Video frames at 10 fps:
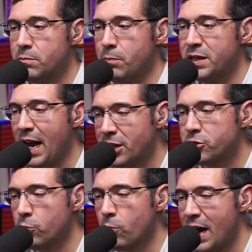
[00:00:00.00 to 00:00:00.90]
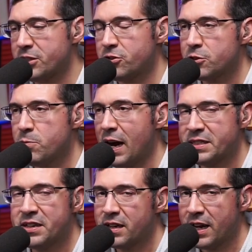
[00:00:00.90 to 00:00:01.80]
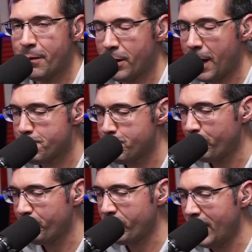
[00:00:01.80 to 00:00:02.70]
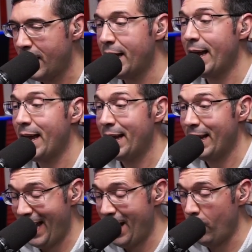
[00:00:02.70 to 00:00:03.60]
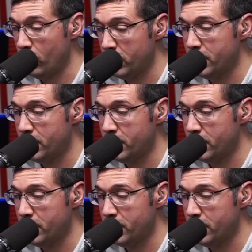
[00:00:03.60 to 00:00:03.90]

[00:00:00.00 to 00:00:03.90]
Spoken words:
potential roster spots on game day. Now,